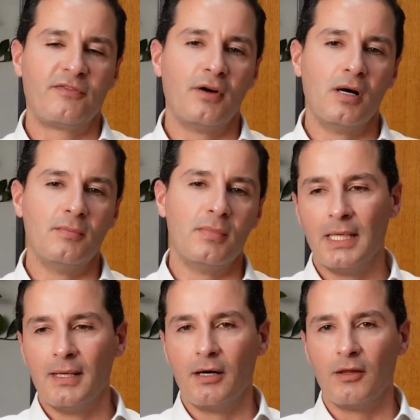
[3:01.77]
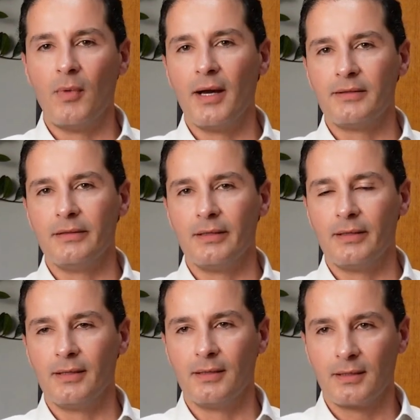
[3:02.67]
from other mines
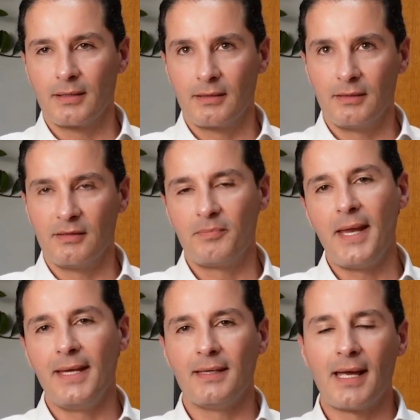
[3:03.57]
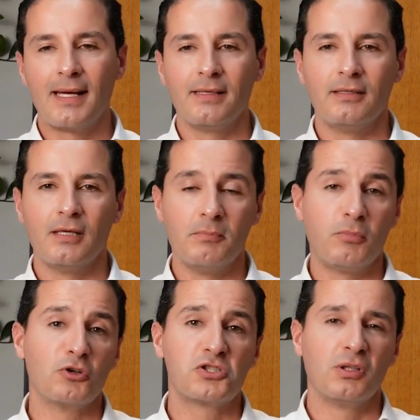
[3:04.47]
in Spain and
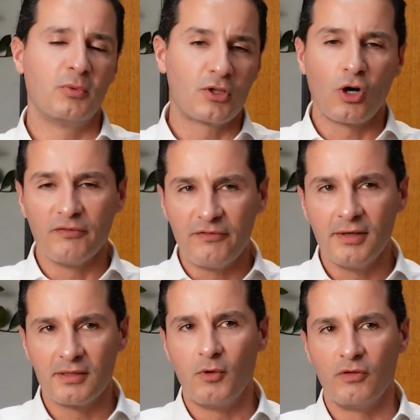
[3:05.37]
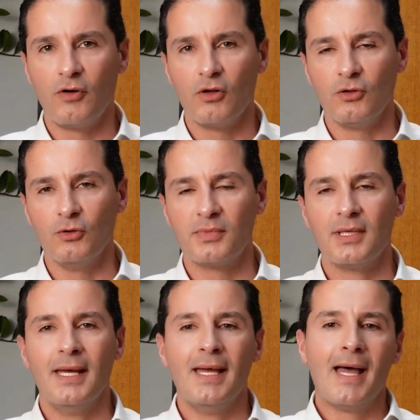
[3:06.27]
Portugal. We're talking very small volumes,
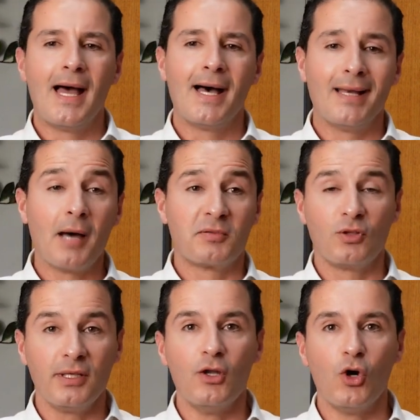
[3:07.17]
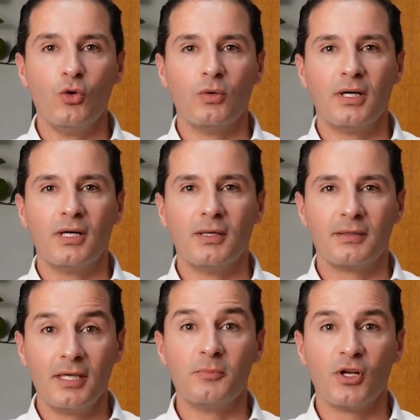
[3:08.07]
and absolutely
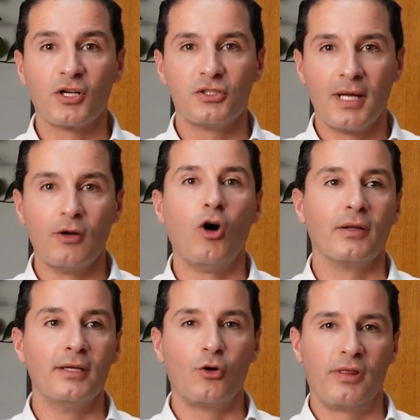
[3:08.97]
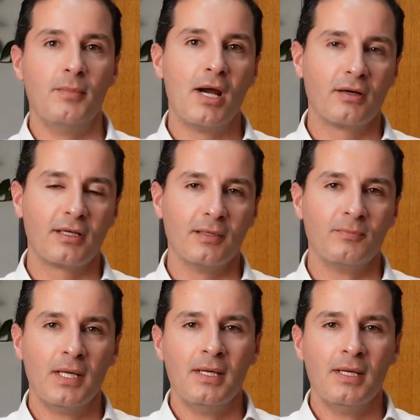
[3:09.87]
no tin production at all in North America.